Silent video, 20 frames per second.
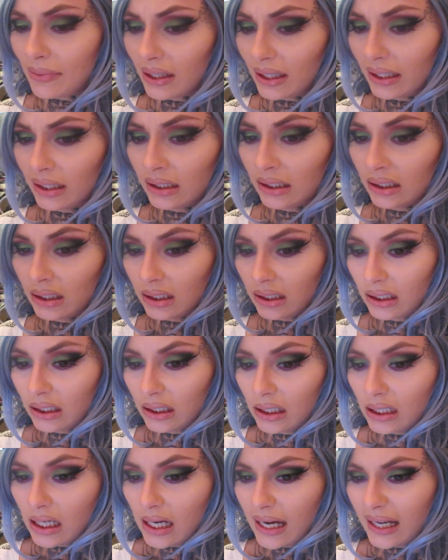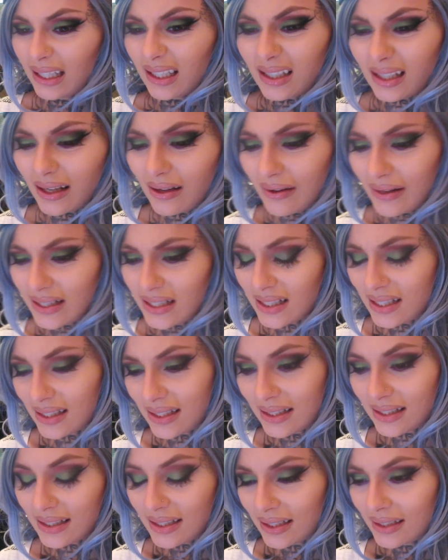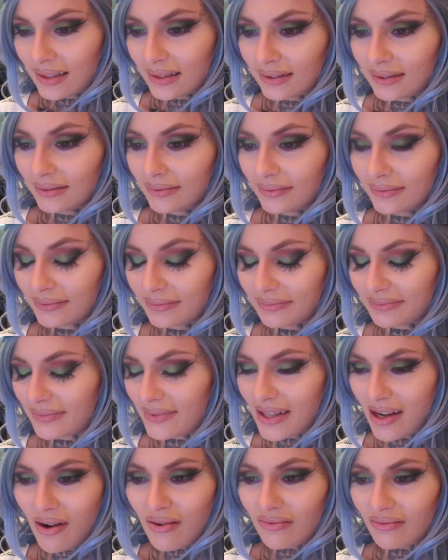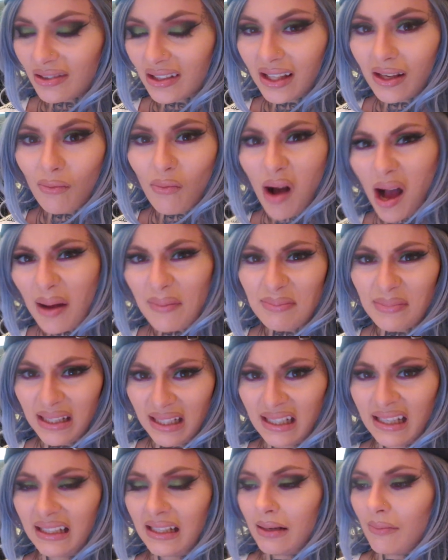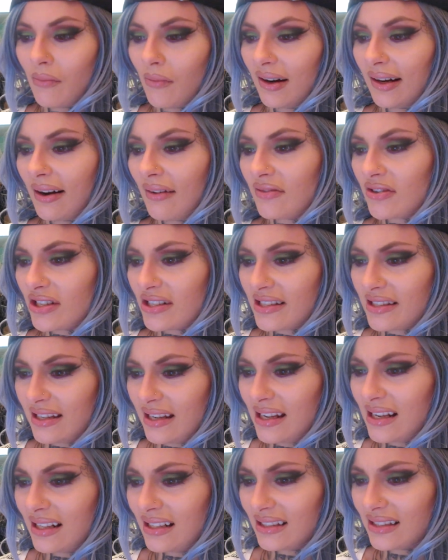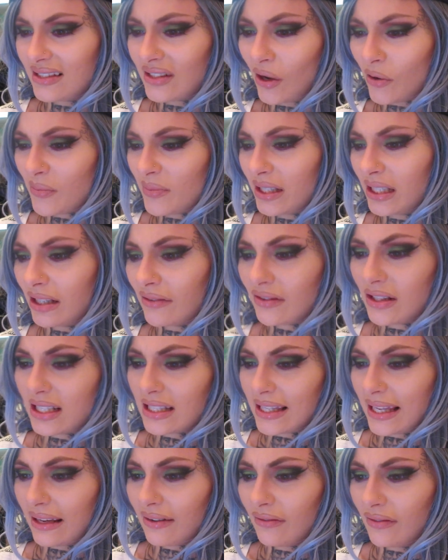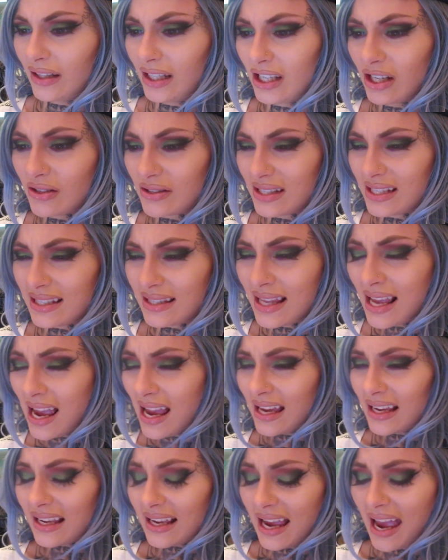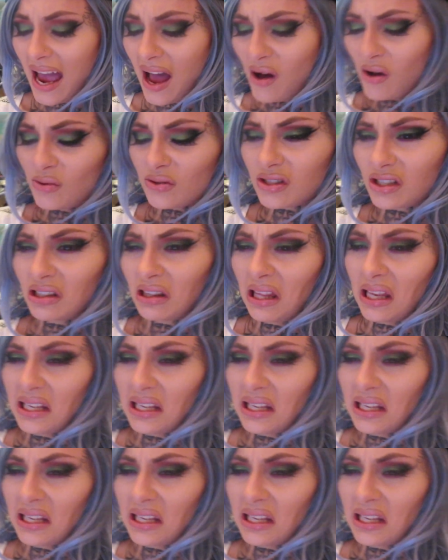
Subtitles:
but I don't know. I just don't really want meat anymore after seeing so many of these, like, videos. These cows are,